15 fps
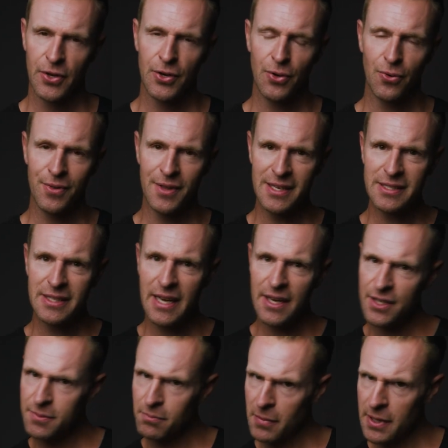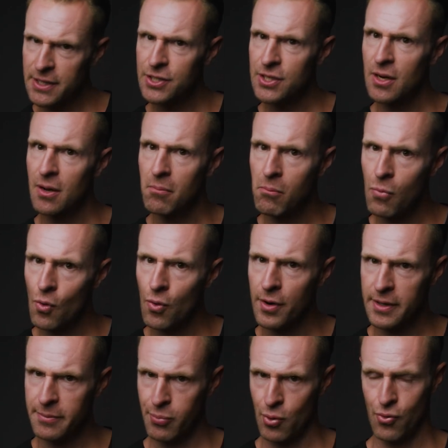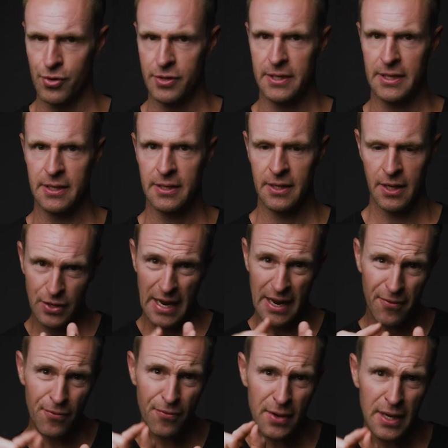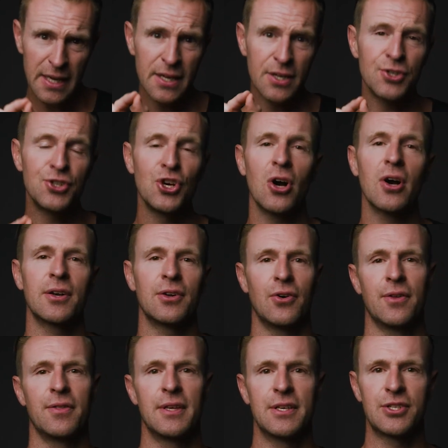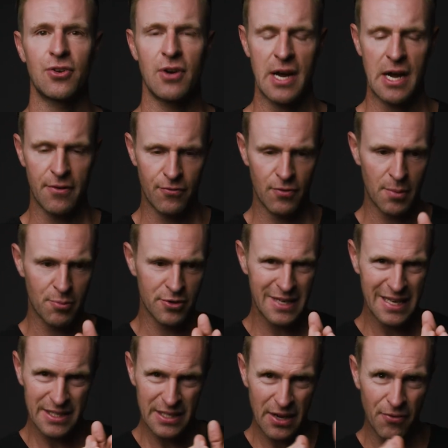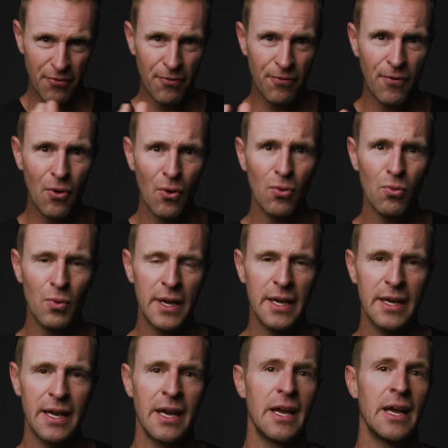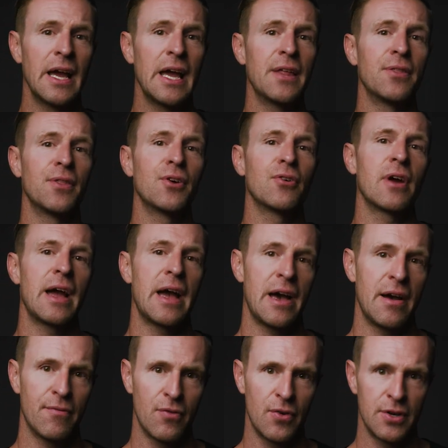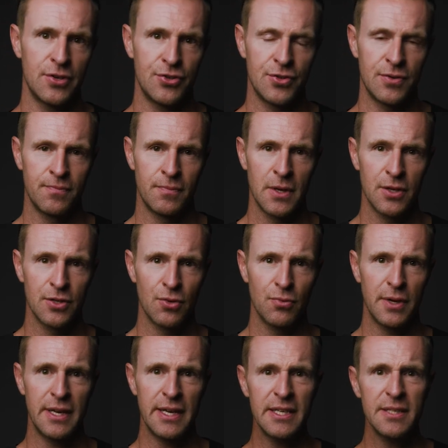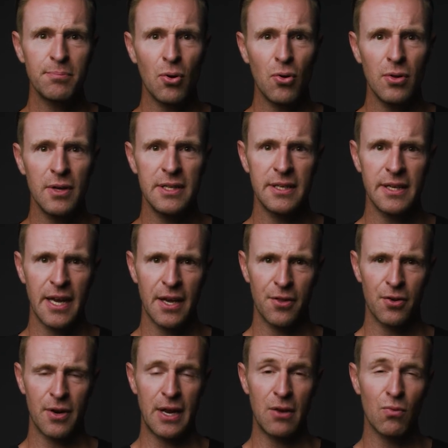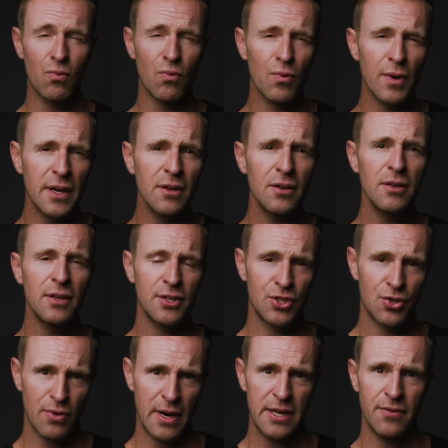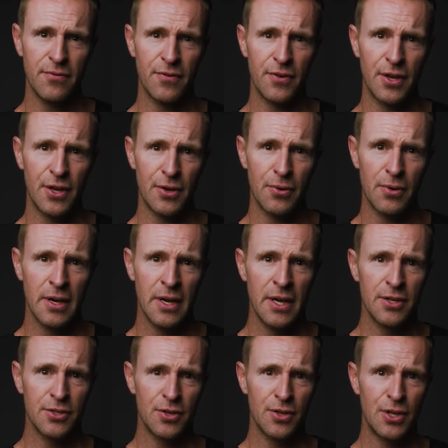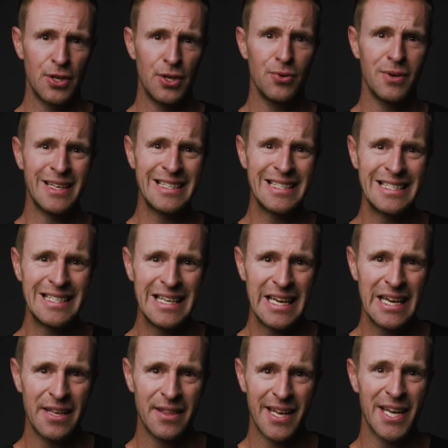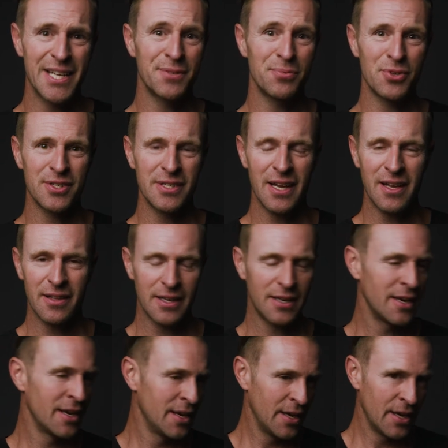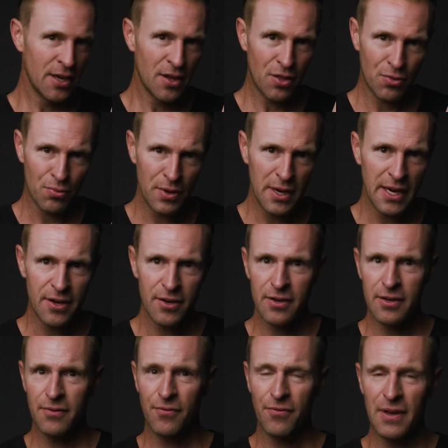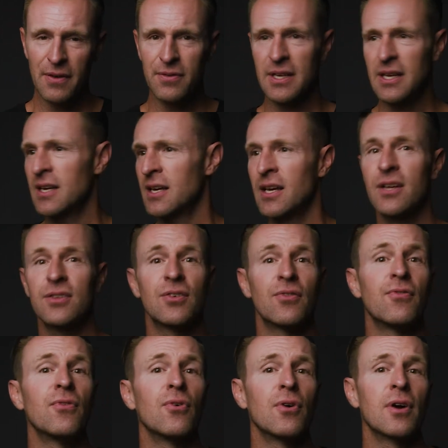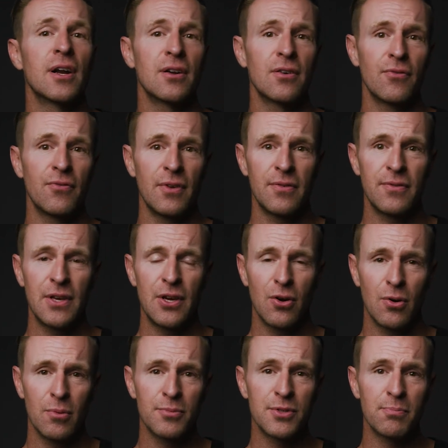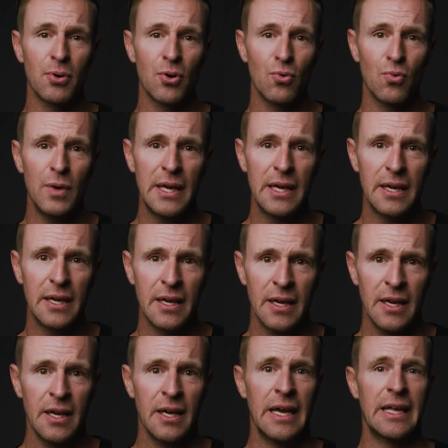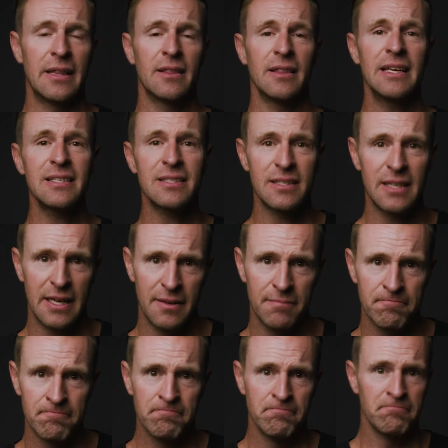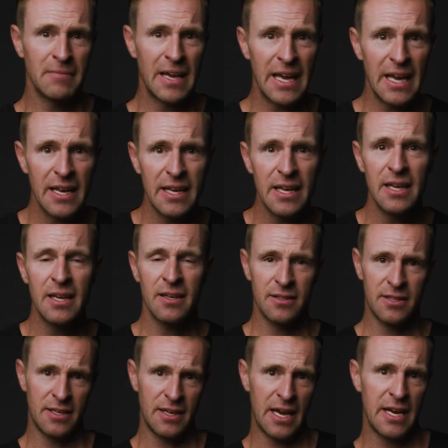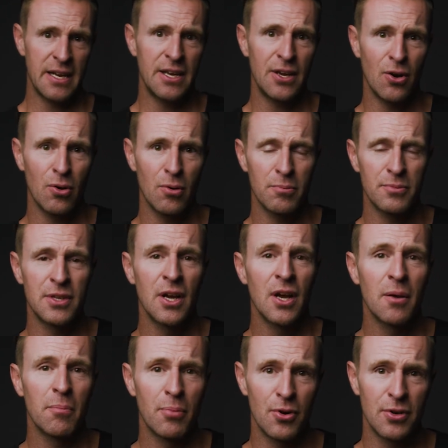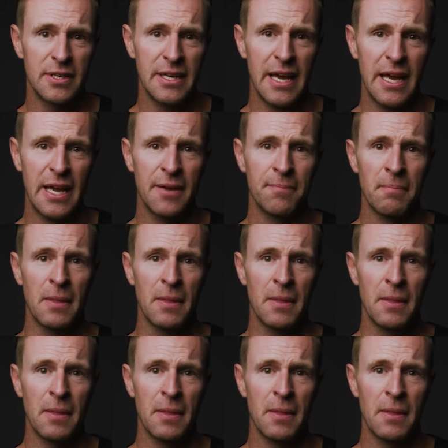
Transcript: No, this data is much more important. Every dot on this graph represents a full week and their average. So it is pulling together a real trend for you so that you can see that as we're selling 350 to 450 homes per week and listing 80 to 90 homes per day,